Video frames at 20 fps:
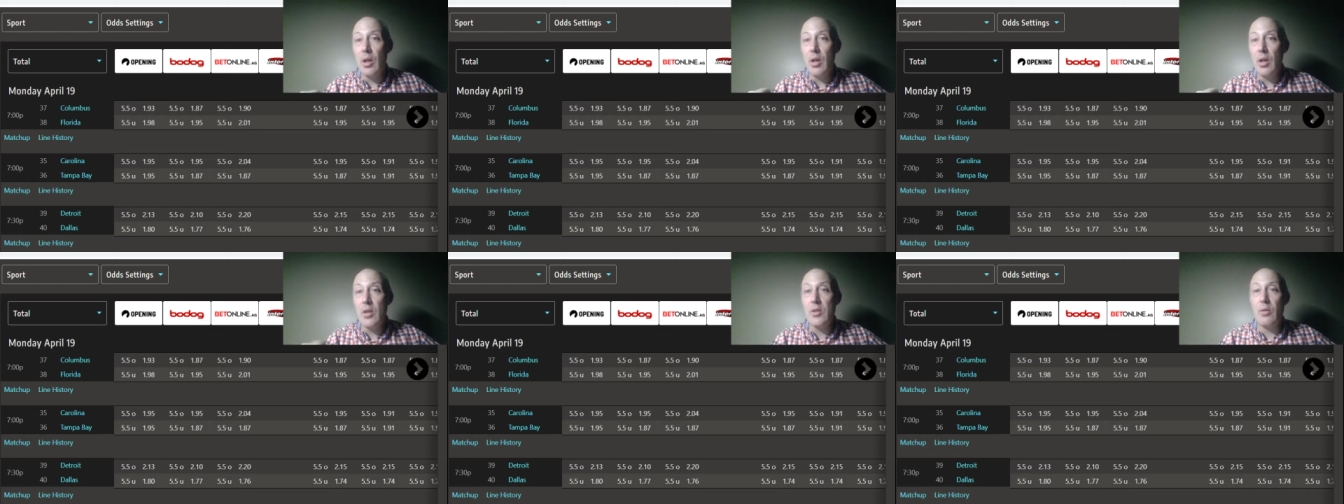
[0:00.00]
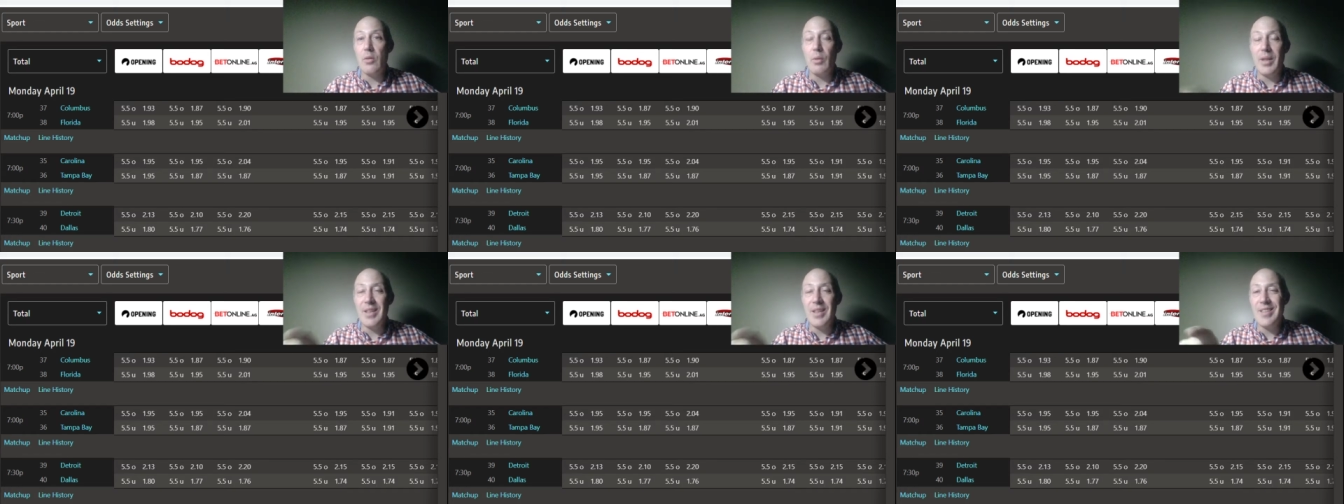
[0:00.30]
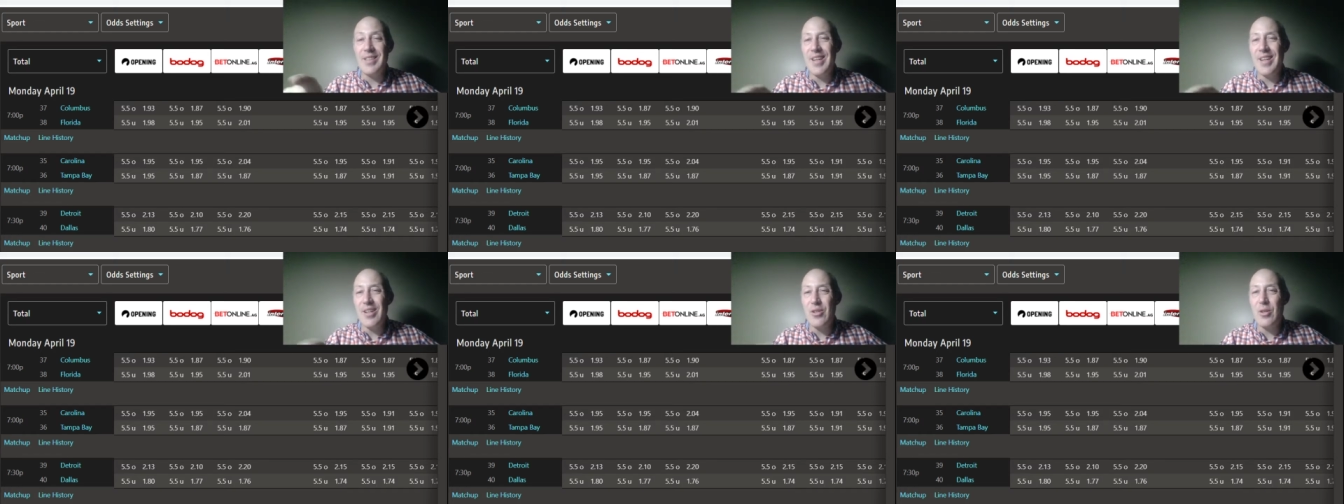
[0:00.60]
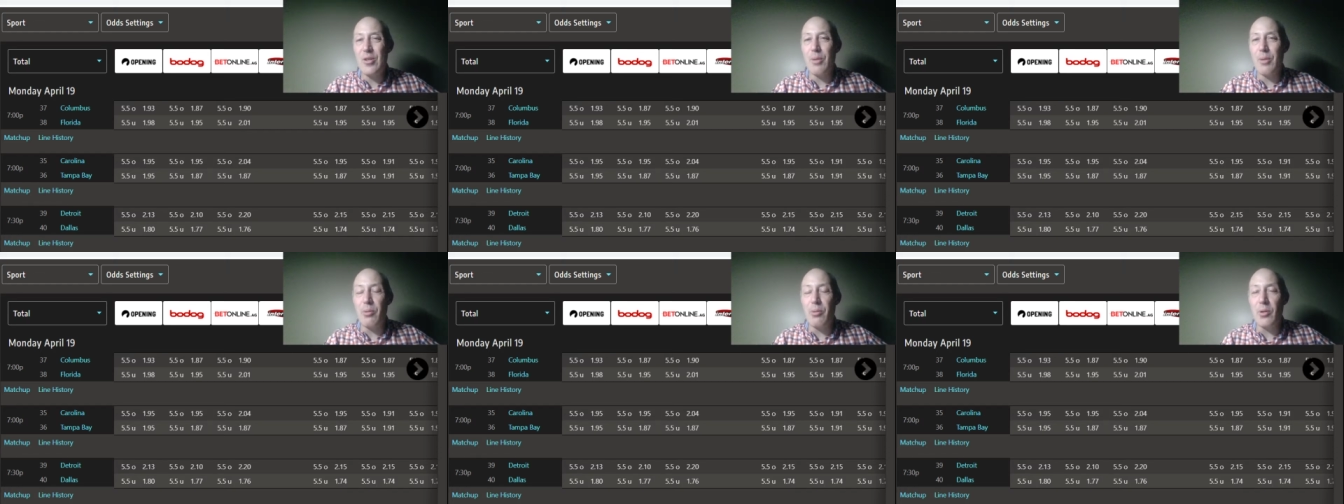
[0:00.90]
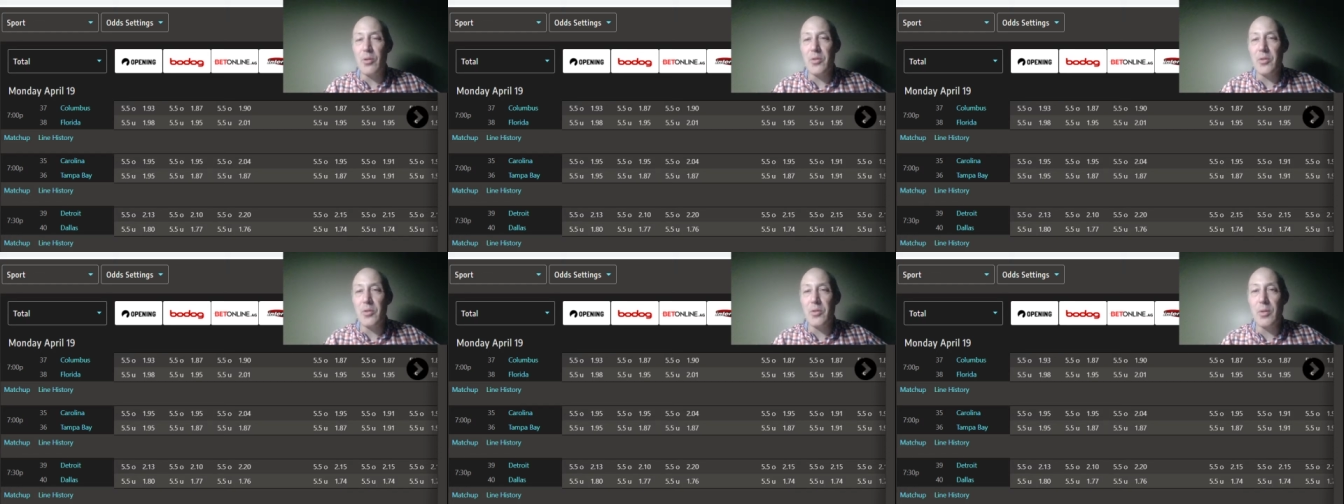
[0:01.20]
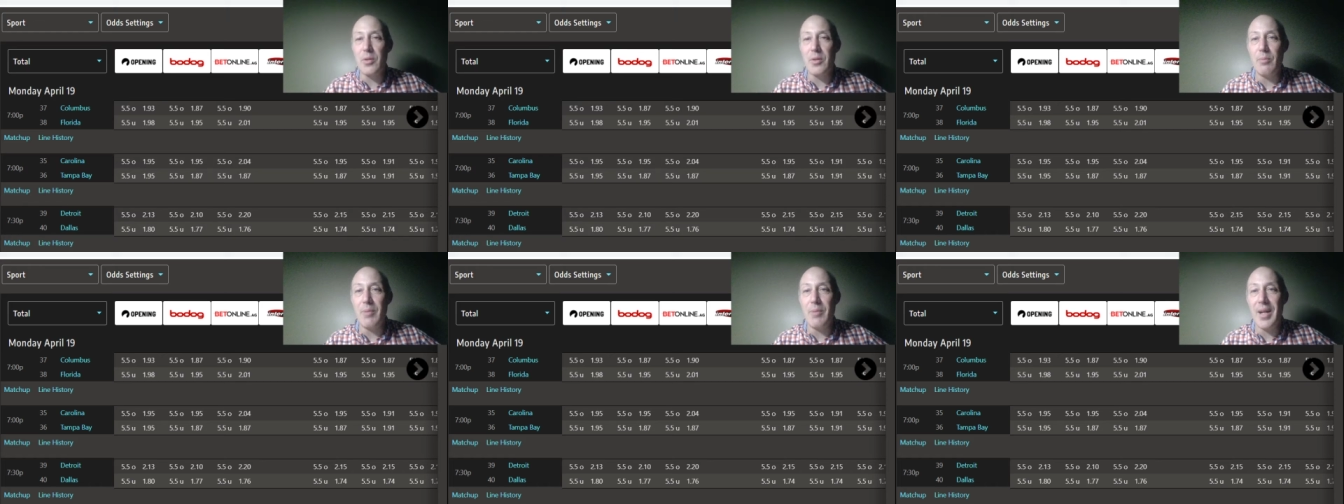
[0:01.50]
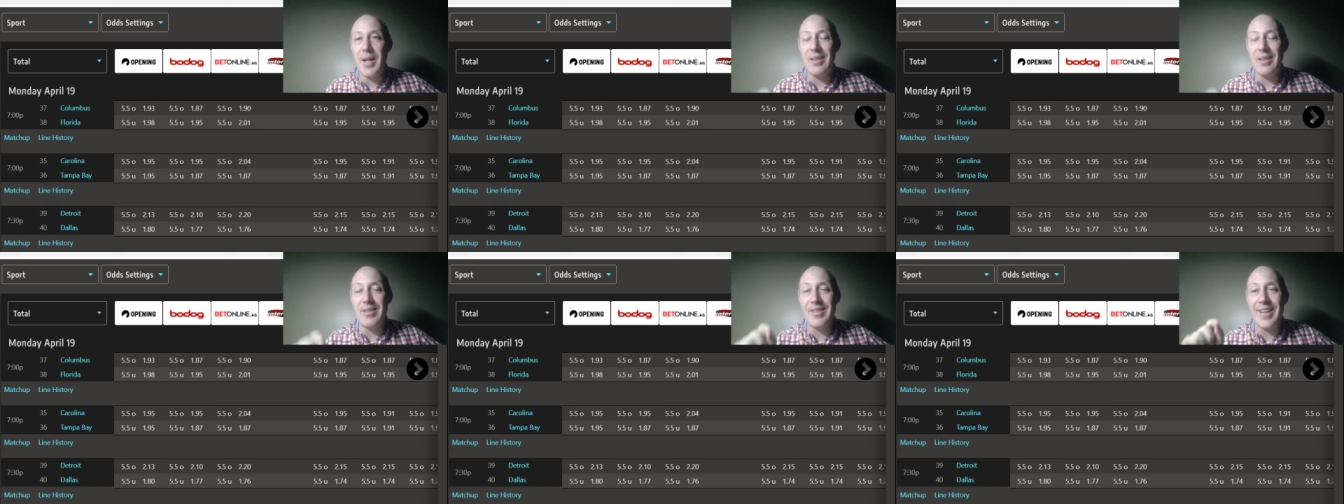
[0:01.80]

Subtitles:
So we can send you a Pearls of Wisdom necklace.